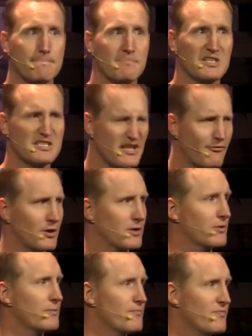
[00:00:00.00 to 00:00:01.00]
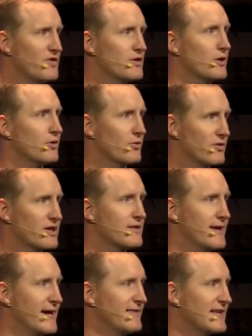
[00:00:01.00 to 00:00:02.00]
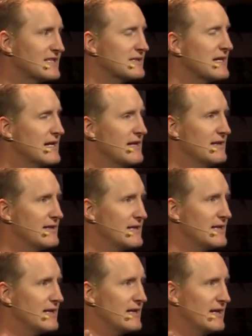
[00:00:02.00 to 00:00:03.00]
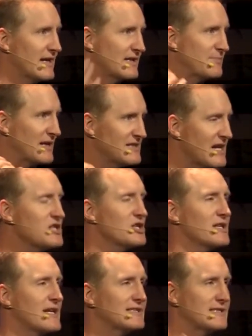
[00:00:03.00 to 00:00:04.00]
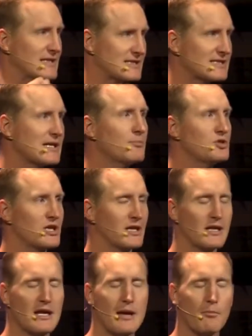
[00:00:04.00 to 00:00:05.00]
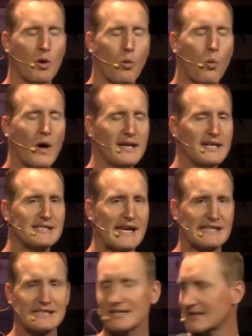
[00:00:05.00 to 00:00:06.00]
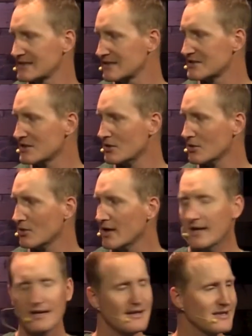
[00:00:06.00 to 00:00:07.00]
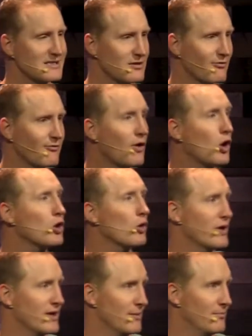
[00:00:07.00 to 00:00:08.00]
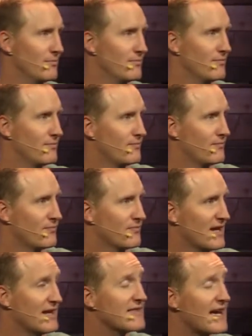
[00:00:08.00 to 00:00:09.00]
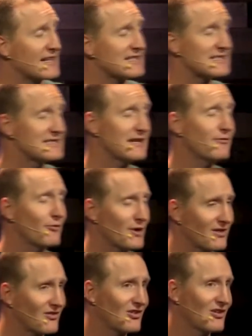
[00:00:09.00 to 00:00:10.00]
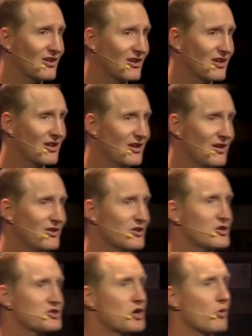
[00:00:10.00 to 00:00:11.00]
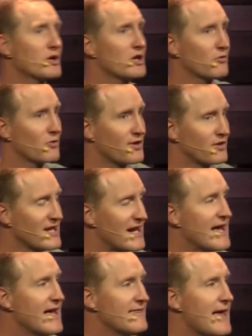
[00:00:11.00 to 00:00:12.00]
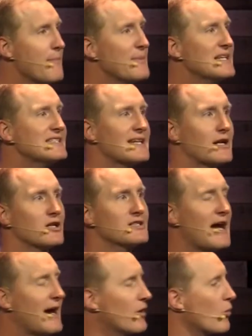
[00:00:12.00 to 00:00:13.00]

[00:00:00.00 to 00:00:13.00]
It's different, though, than that. That's the expectation, that's the assumption, but what he's asking us to do is to follow him. And that is different than just going on with our day. That means that our entire